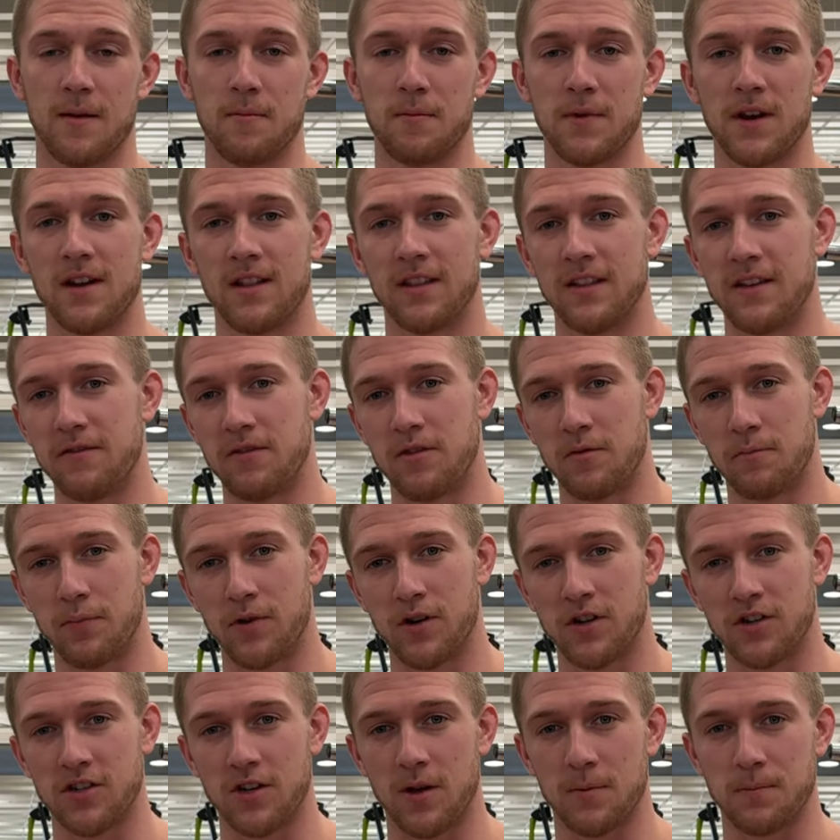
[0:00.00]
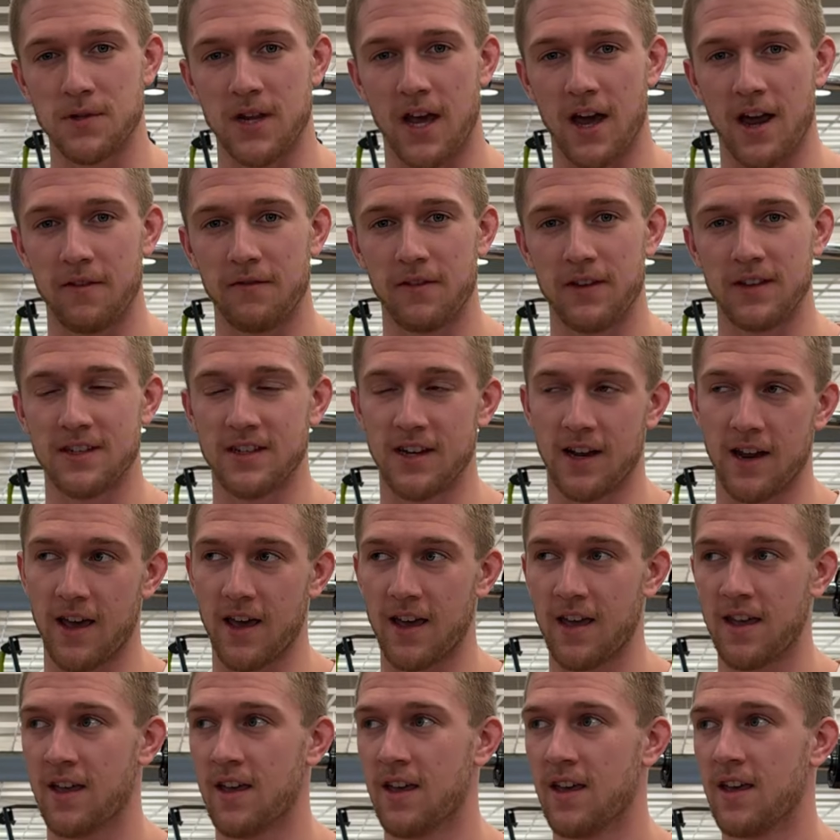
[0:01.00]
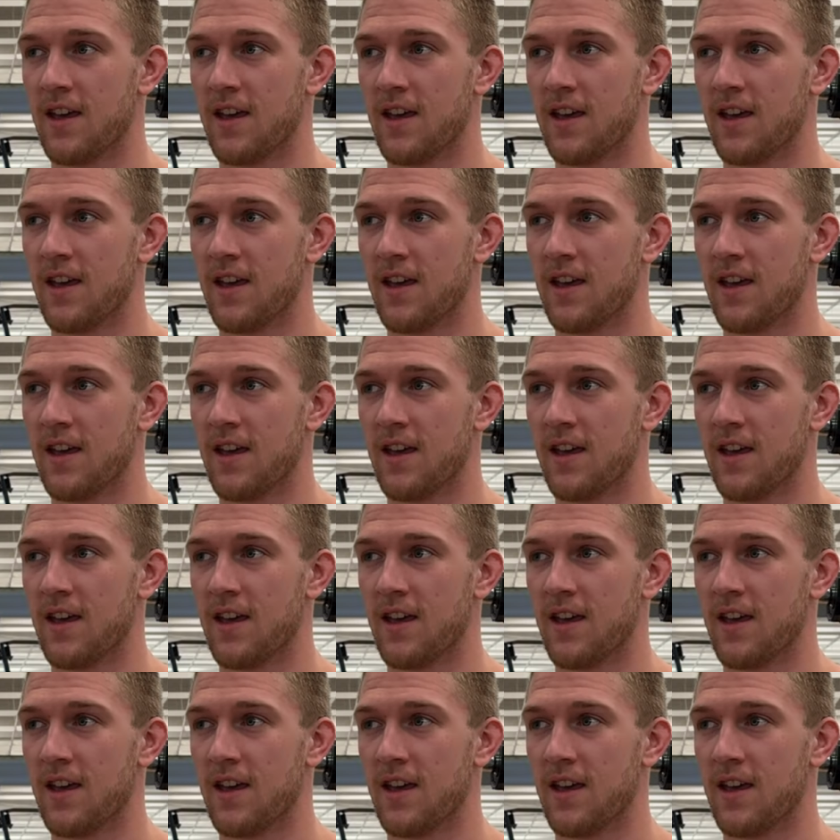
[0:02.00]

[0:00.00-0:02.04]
I'm gonna leave the push-ups out of it today,